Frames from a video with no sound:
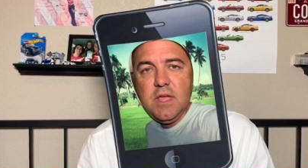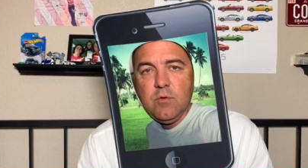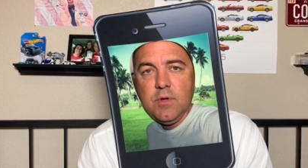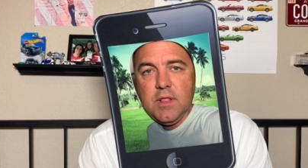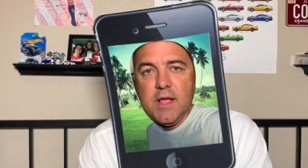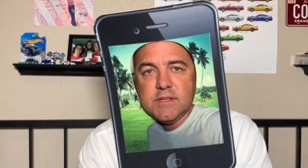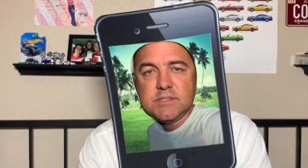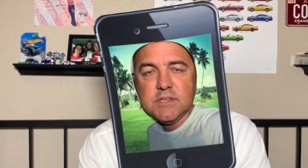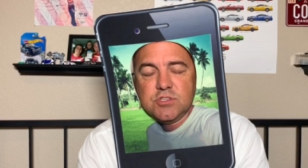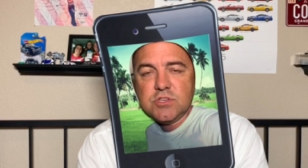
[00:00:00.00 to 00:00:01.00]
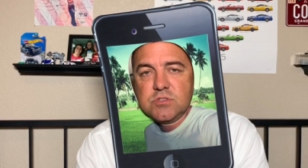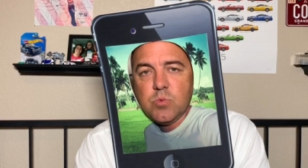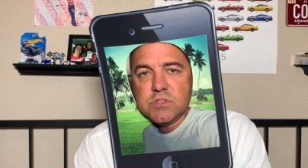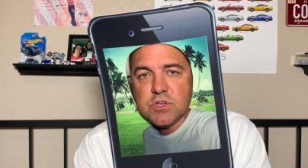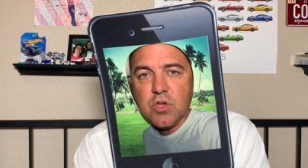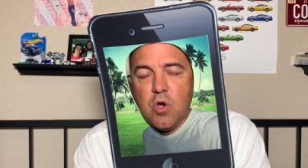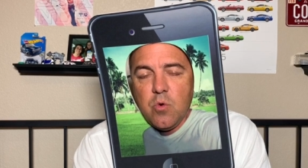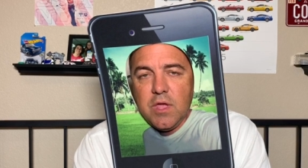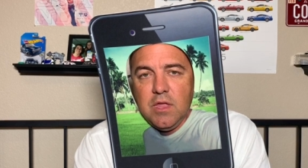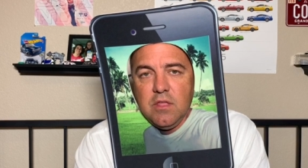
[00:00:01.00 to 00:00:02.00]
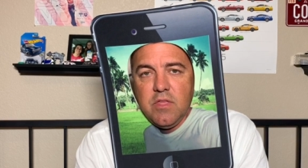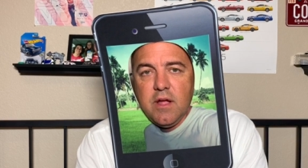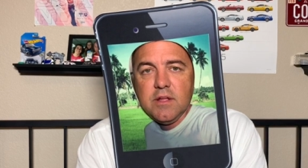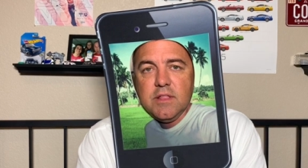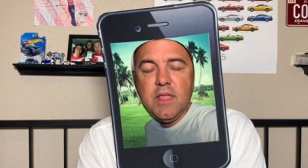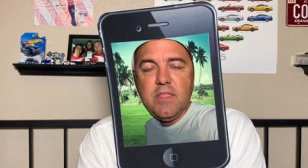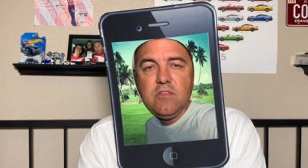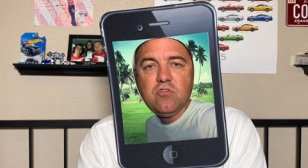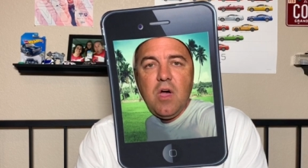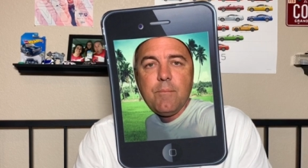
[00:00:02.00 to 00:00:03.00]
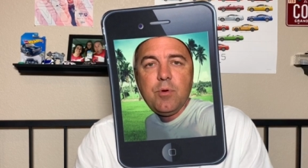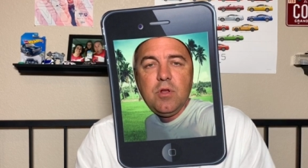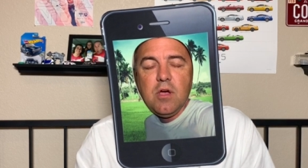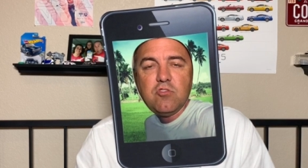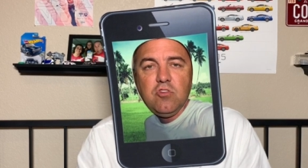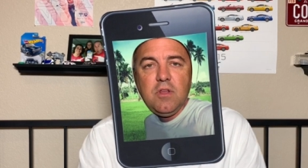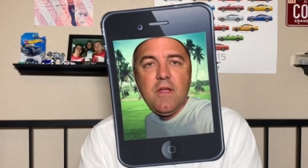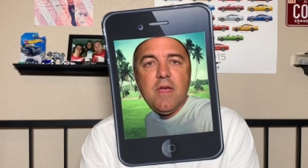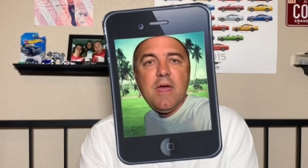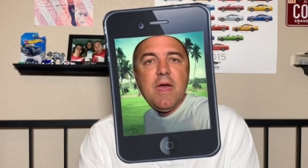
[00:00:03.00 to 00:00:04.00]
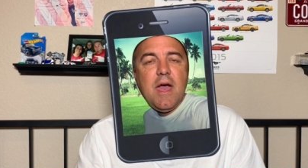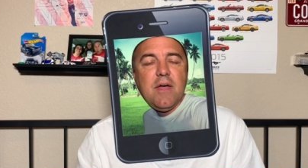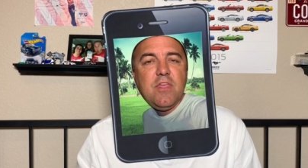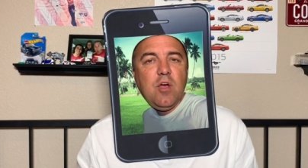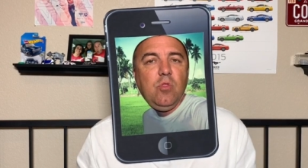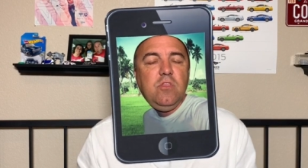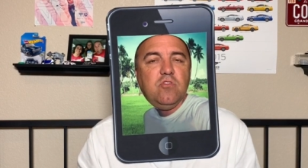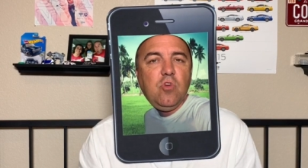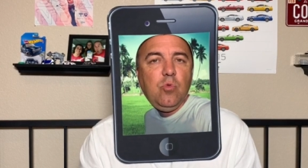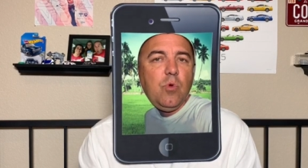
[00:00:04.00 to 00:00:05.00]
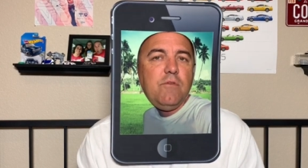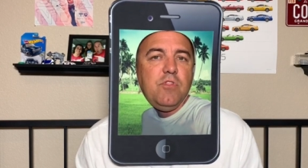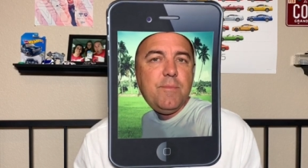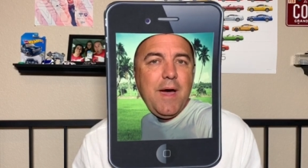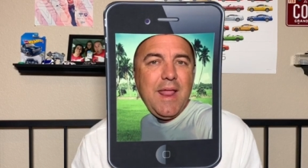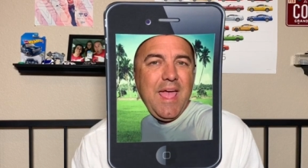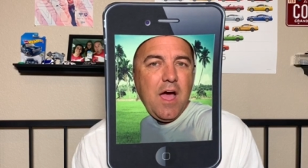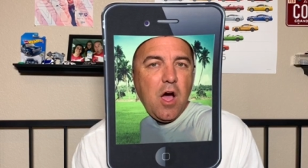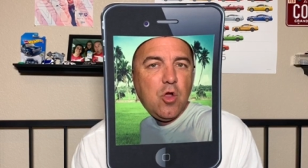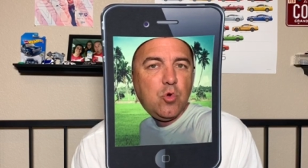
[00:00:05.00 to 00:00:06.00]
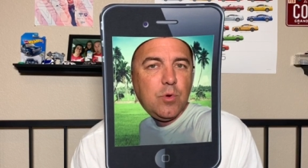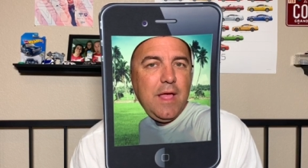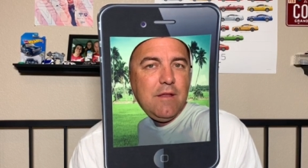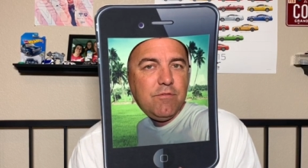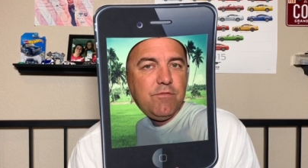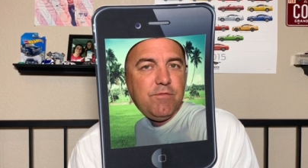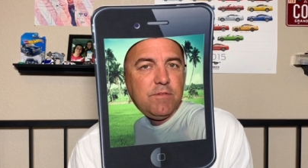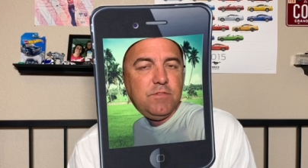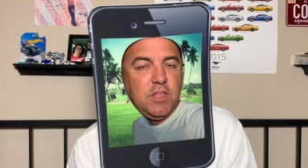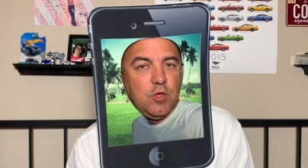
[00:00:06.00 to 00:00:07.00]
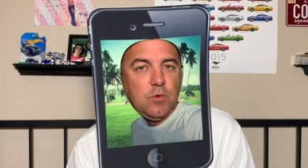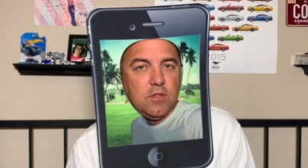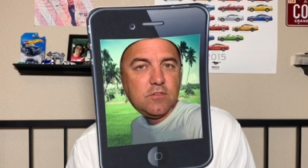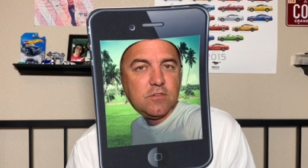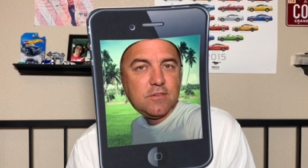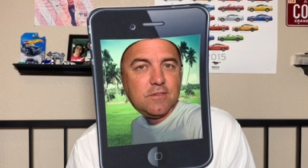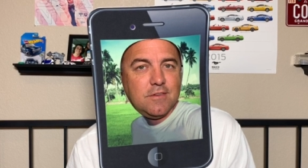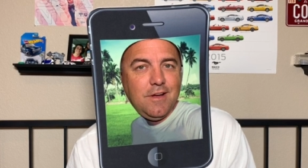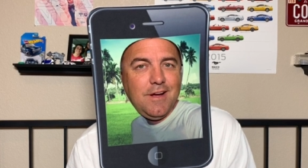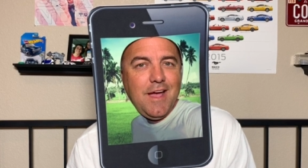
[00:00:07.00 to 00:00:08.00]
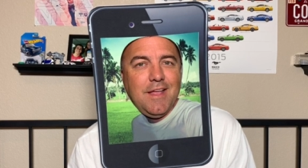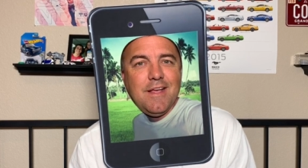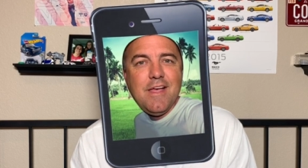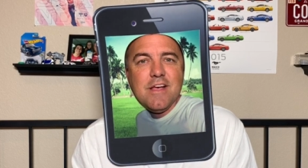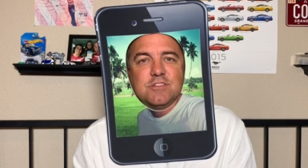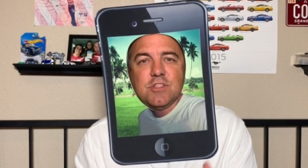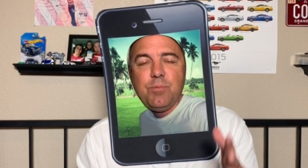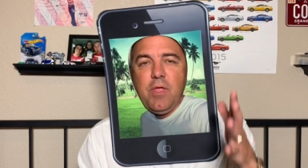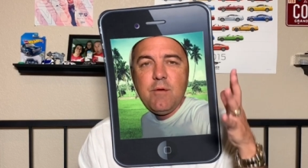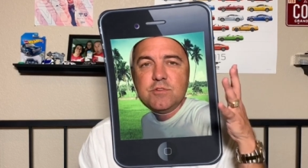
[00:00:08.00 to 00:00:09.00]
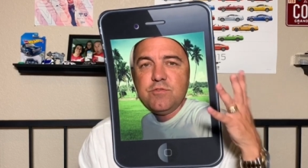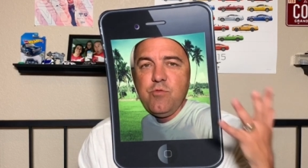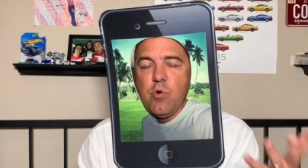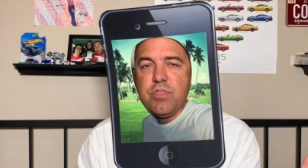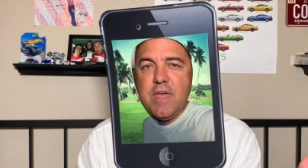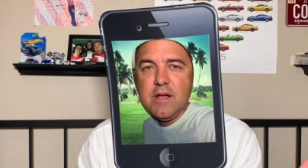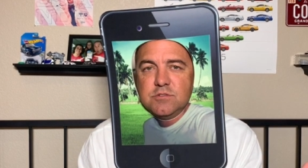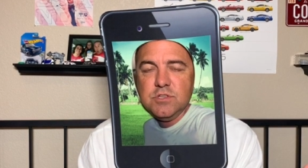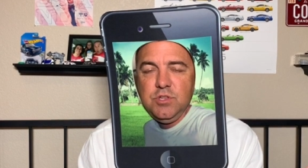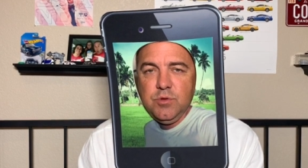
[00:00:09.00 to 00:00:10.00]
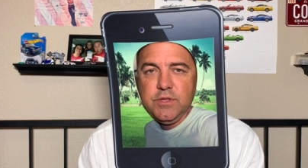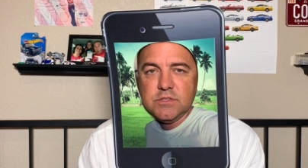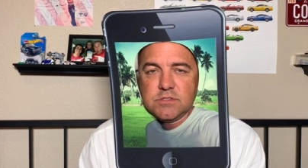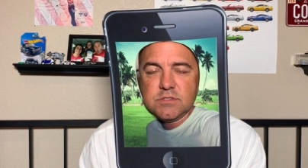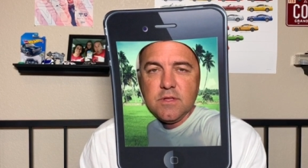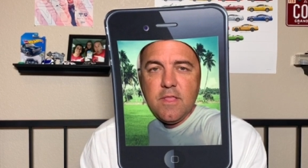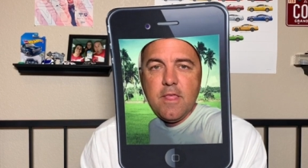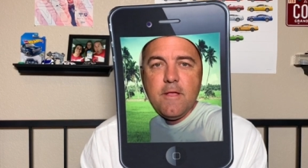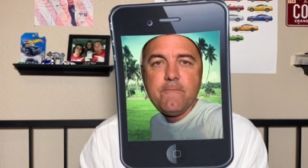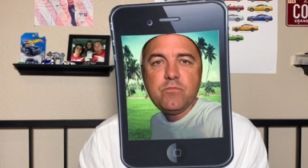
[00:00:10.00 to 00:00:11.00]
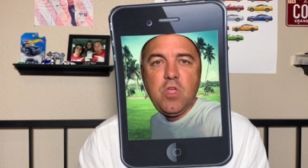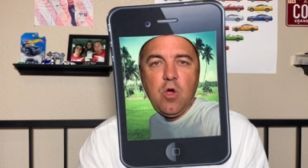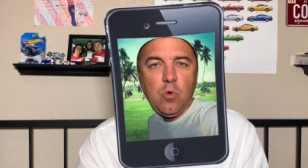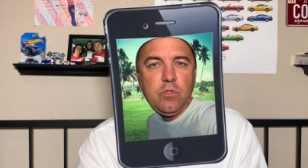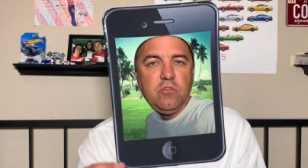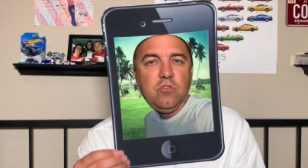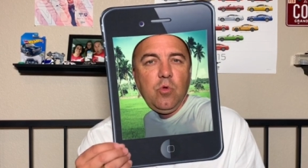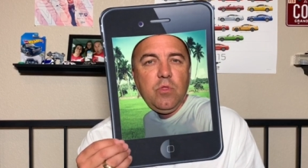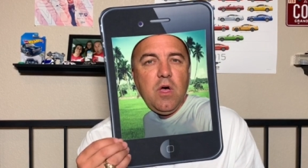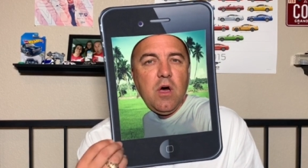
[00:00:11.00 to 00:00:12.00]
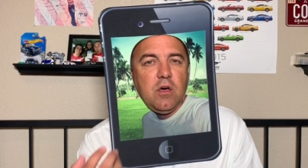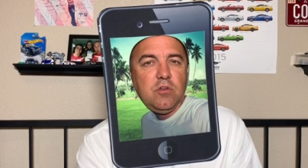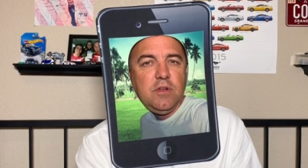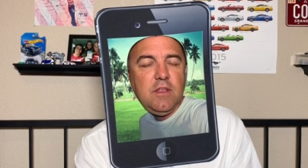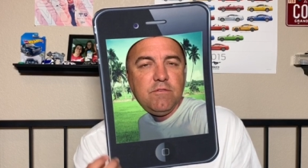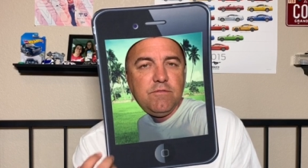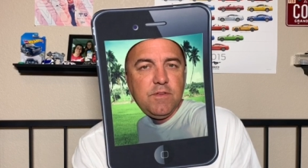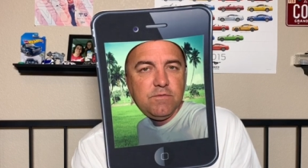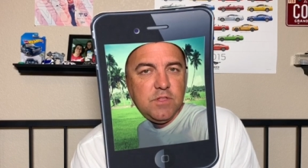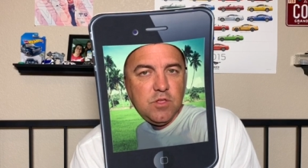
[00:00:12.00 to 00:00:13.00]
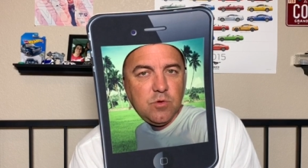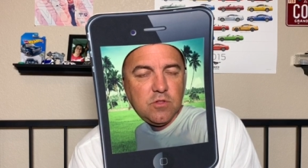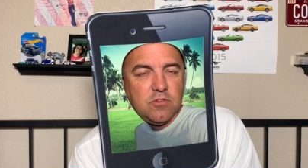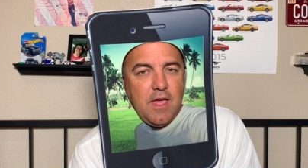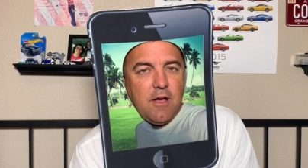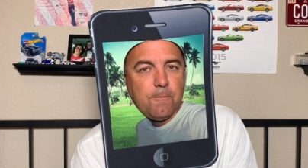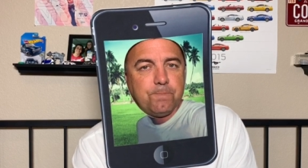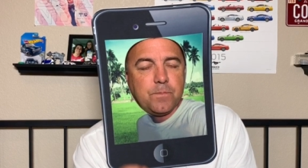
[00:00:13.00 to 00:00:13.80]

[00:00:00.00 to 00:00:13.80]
realized that it just wasn't going anywhere, and they stopped production, and they only sold roughly about 150 units. All right. So the plan was 4,000 units. They only sold 150 units. Now,